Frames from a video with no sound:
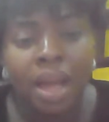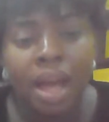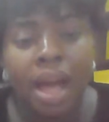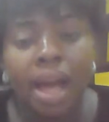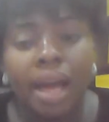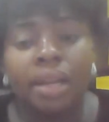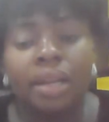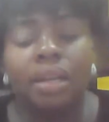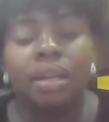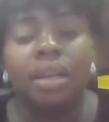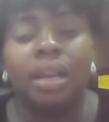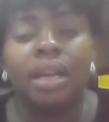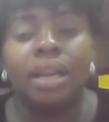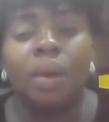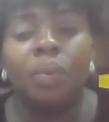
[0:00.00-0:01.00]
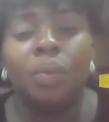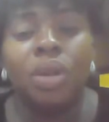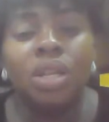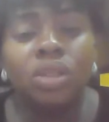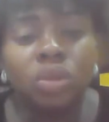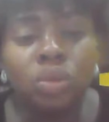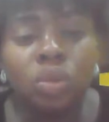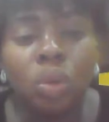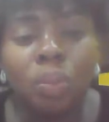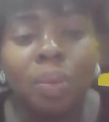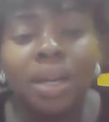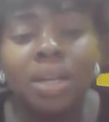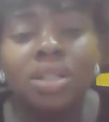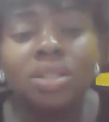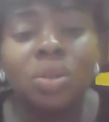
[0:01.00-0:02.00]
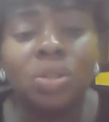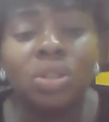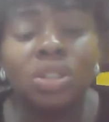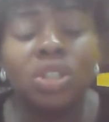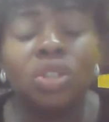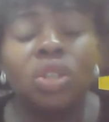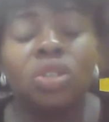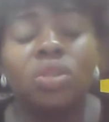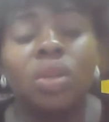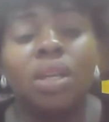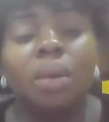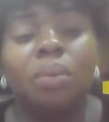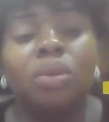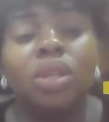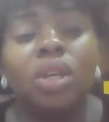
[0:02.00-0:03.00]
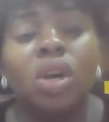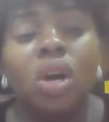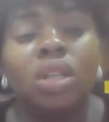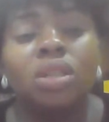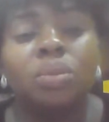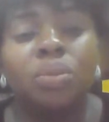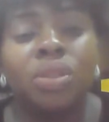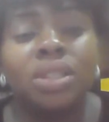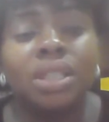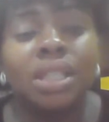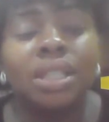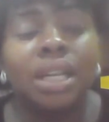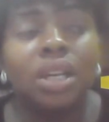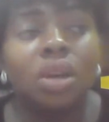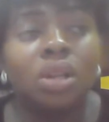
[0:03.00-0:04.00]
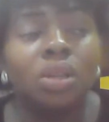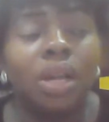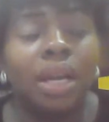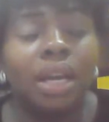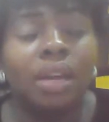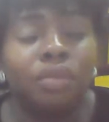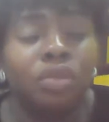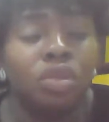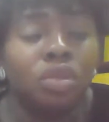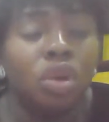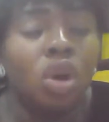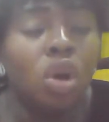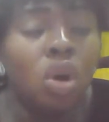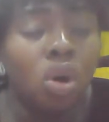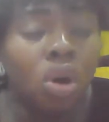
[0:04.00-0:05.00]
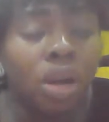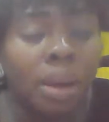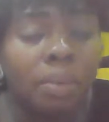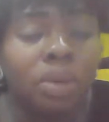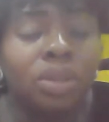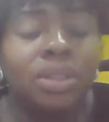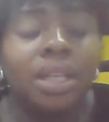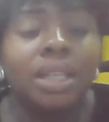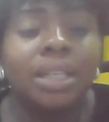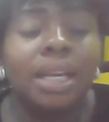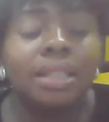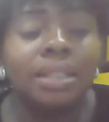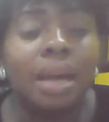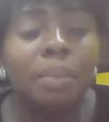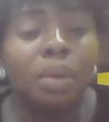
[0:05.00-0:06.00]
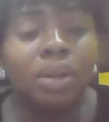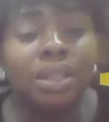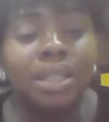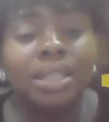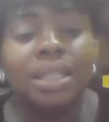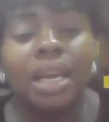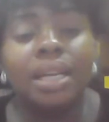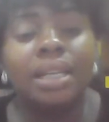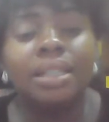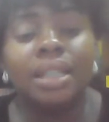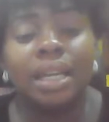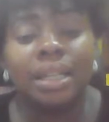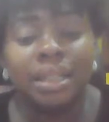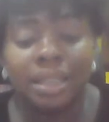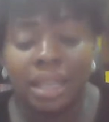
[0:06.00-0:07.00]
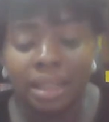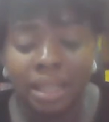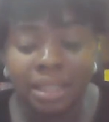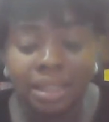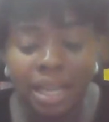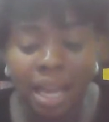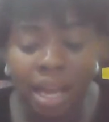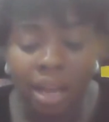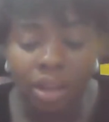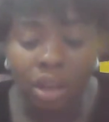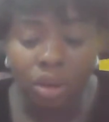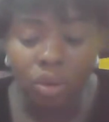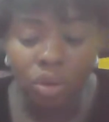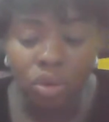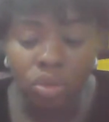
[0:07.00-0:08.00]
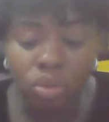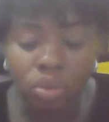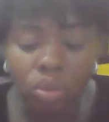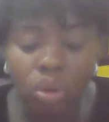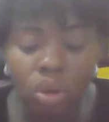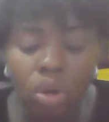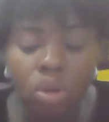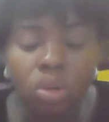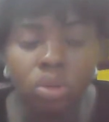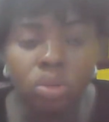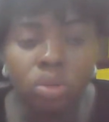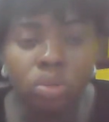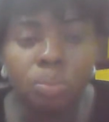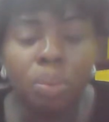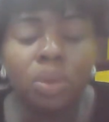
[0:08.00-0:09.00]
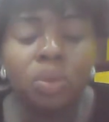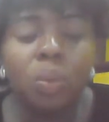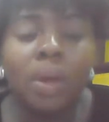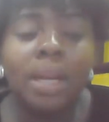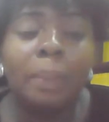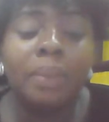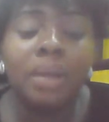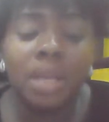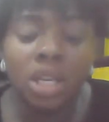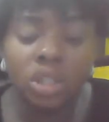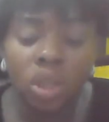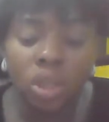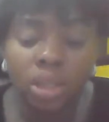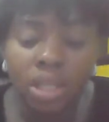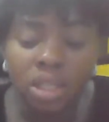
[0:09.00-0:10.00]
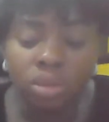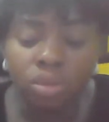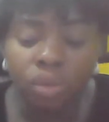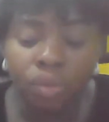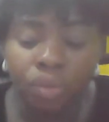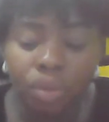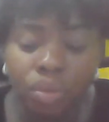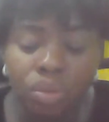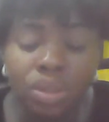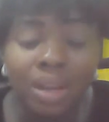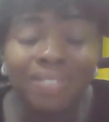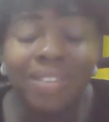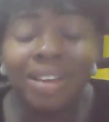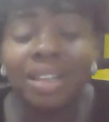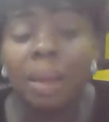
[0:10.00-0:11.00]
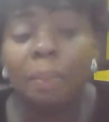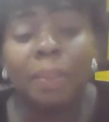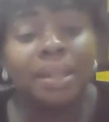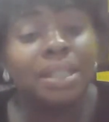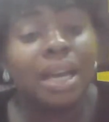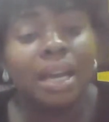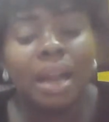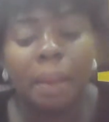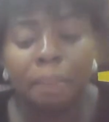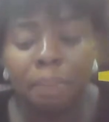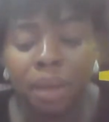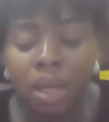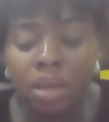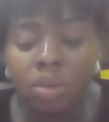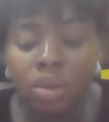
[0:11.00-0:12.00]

and that they are willing to obey those conditions to enable the court to proceed. And the court is like, if you, okay, I'm going to set it aside, but this and this and these are things you're going to do. But when the application is refused, the affected party can appeal